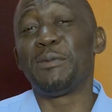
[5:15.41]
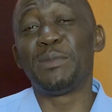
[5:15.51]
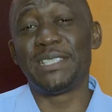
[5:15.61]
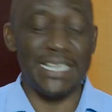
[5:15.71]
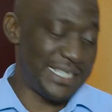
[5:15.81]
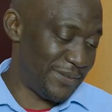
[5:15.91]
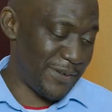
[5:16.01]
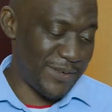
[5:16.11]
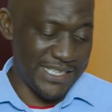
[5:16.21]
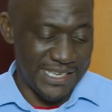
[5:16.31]
objective
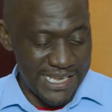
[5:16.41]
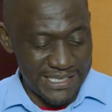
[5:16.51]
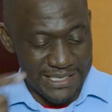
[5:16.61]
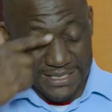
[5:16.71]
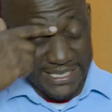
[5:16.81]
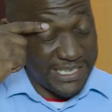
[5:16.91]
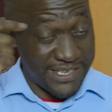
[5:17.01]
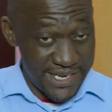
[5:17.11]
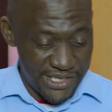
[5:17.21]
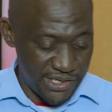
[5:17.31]
of this lesson today?
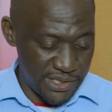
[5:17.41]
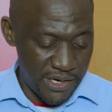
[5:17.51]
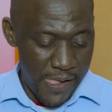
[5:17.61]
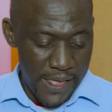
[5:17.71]
Treasured.